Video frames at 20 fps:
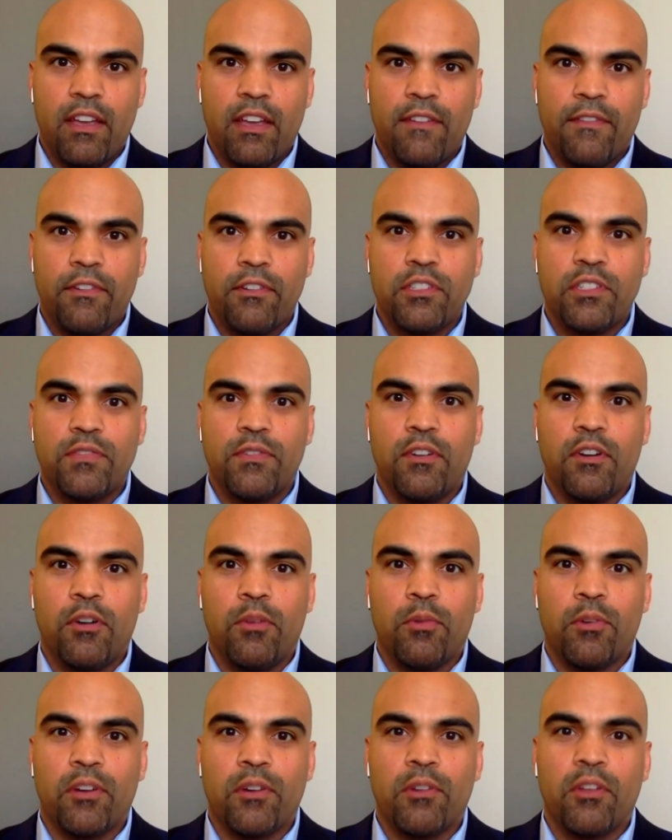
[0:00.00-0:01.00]
Uh, first of
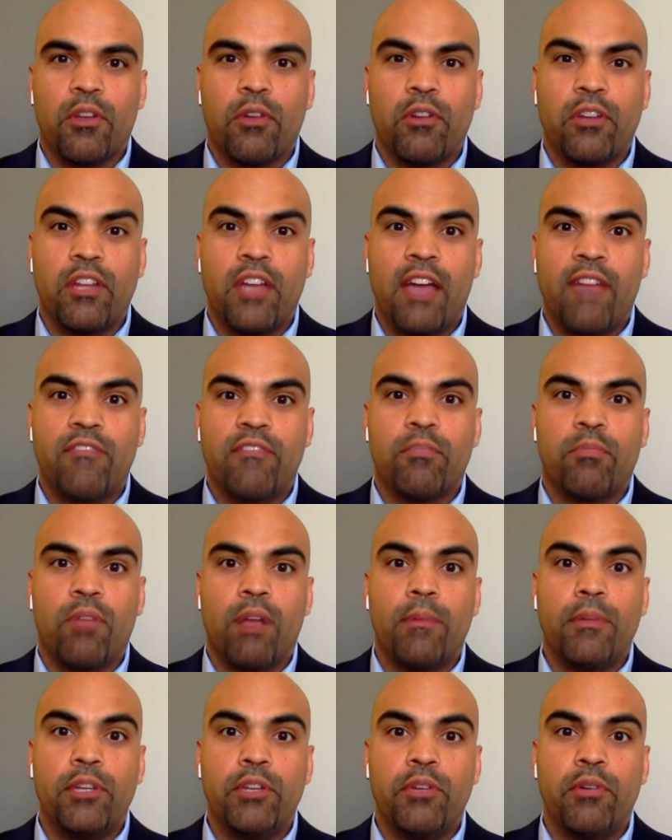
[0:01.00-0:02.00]
all, we're going to have to
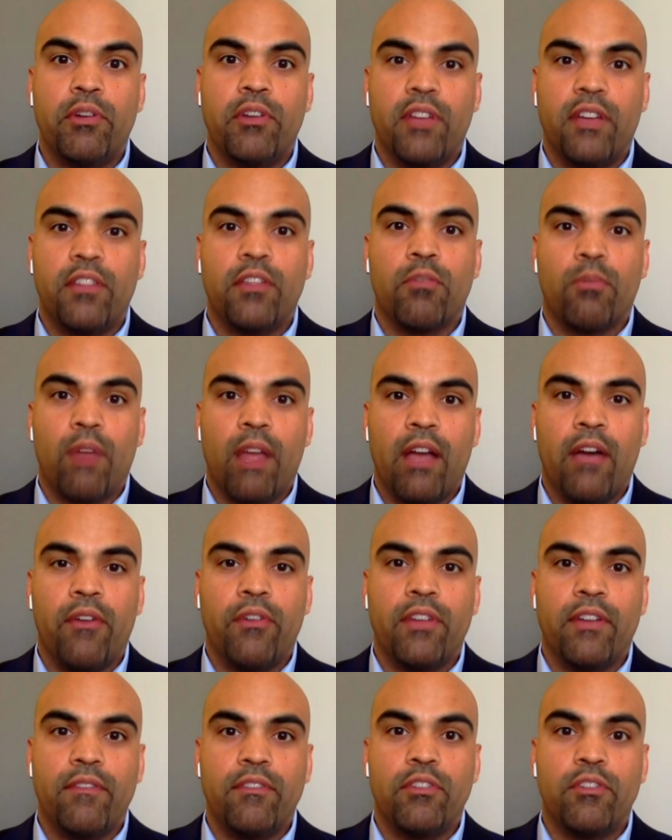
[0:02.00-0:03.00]
probably do another
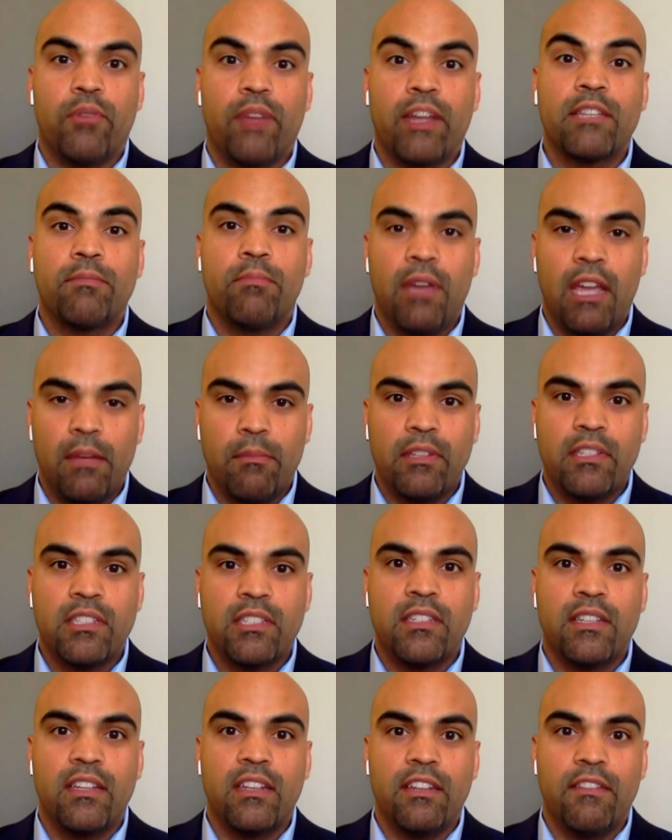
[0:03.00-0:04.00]
round of direct
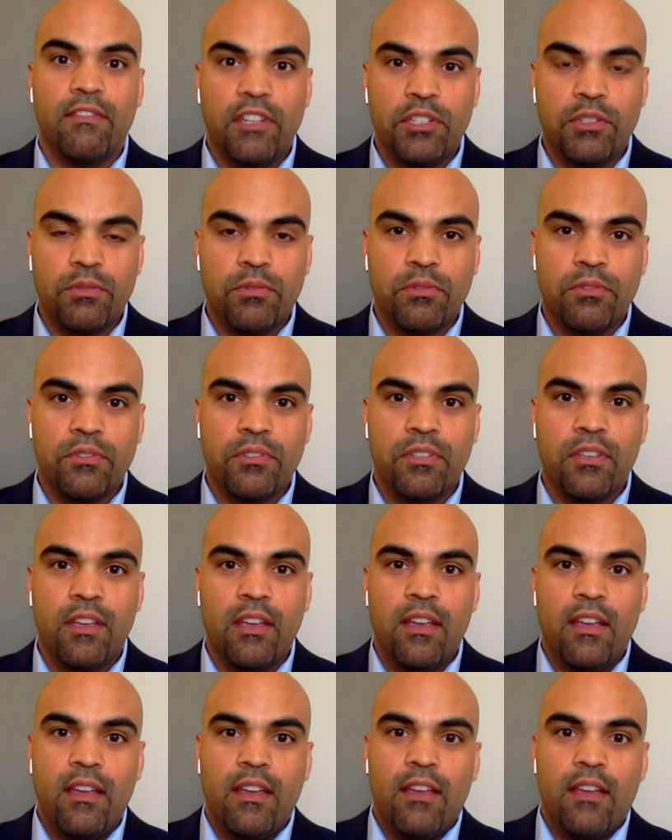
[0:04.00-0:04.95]
payments to individuals.